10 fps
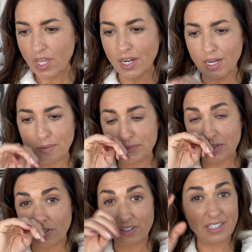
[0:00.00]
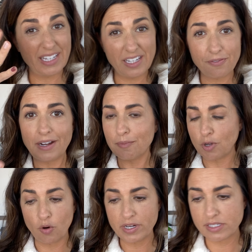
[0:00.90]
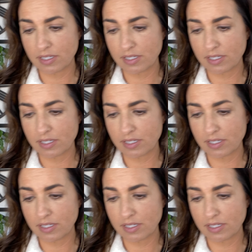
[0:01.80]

Um, so if I'm going